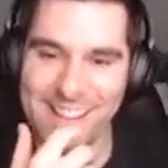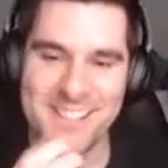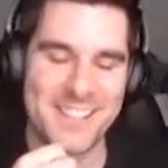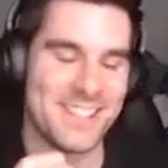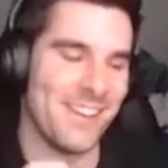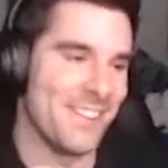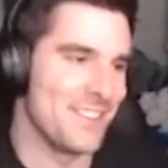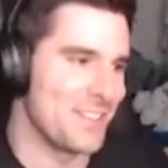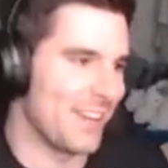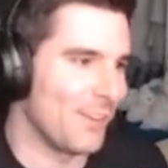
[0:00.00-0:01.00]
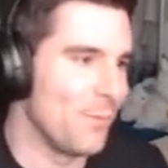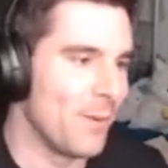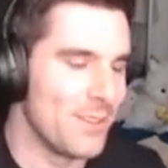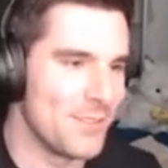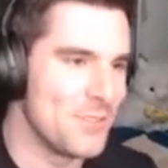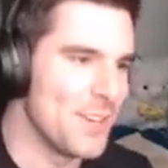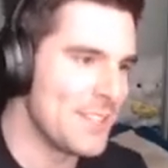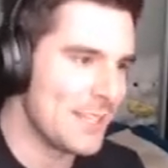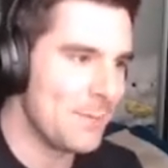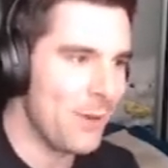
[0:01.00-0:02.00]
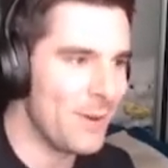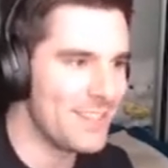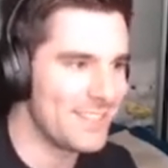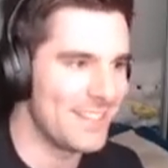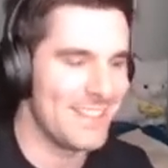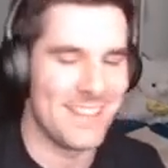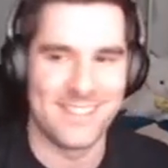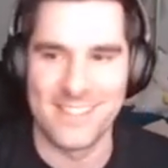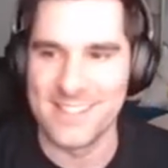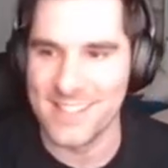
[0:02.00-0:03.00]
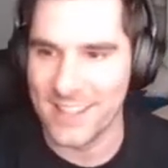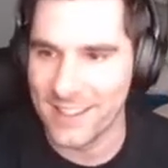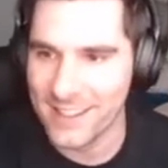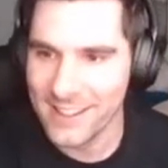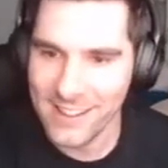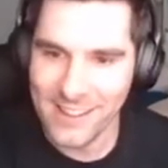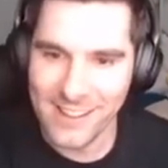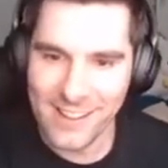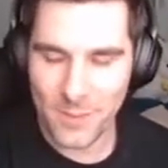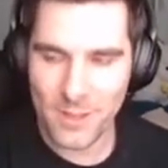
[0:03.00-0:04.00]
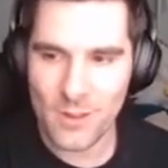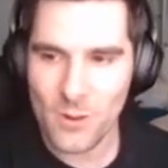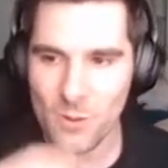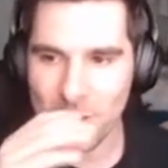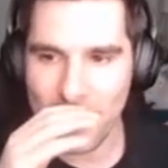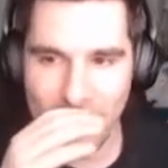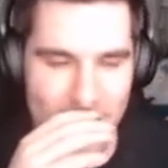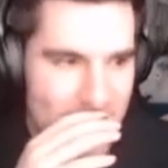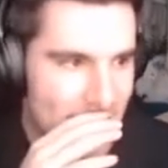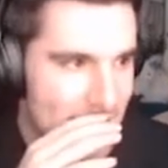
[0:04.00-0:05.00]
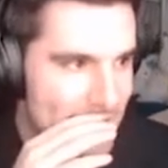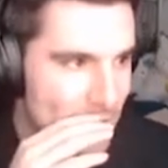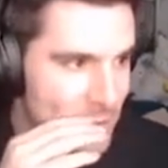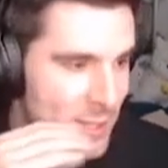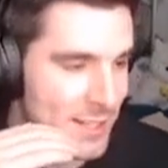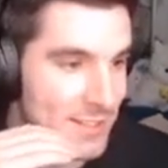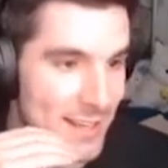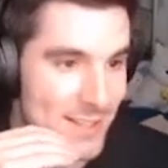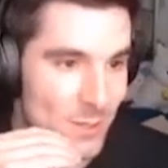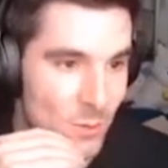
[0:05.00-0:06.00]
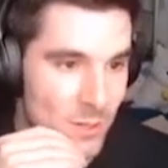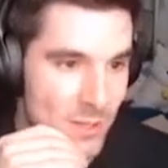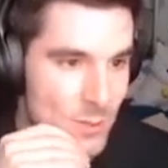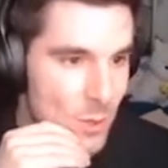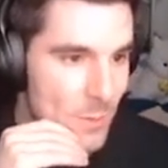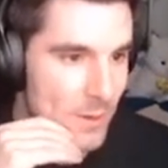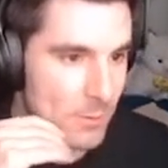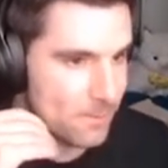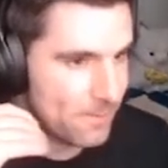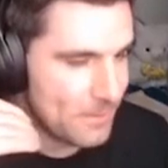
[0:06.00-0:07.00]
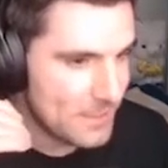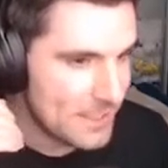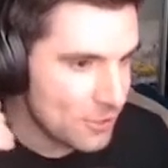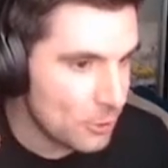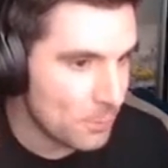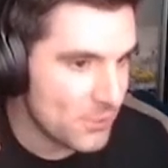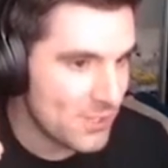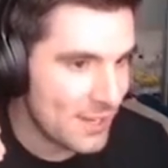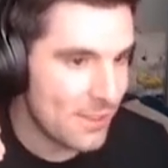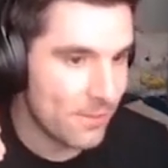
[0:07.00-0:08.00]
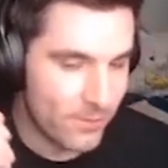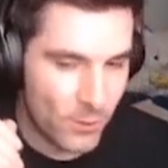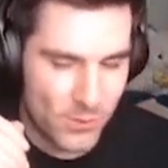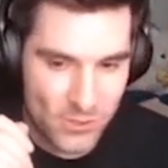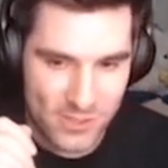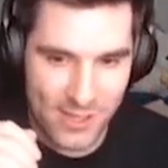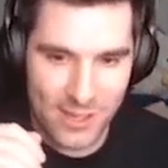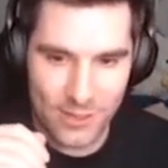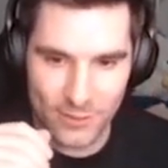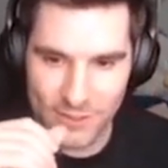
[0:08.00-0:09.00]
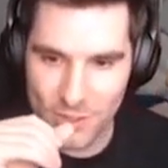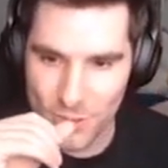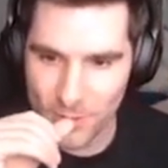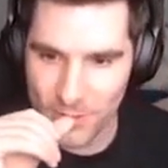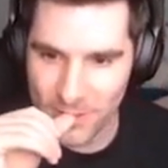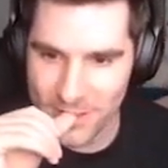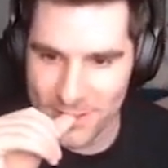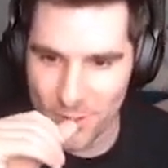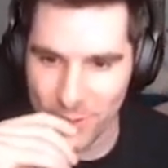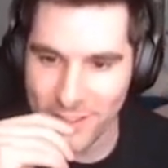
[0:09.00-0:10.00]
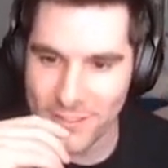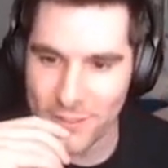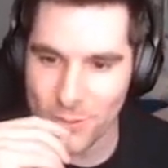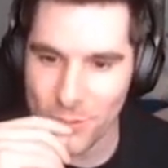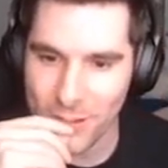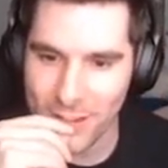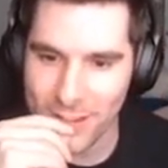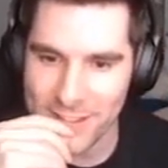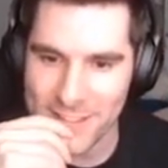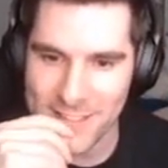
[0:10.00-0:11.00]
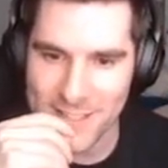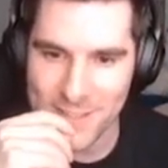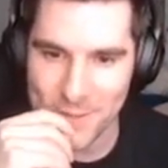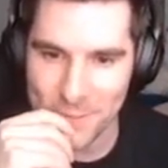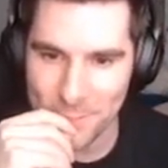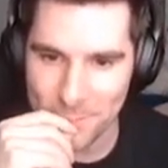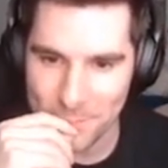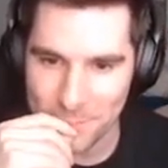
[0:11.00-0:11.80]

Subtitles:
Just saw the chat go by. So John's going to be arrested at the end of this, yeah? I know, yeah. It looks like Dead Zone is coming with 52% of the votes. Looks like Shovel Knight is going to the Dead Zone.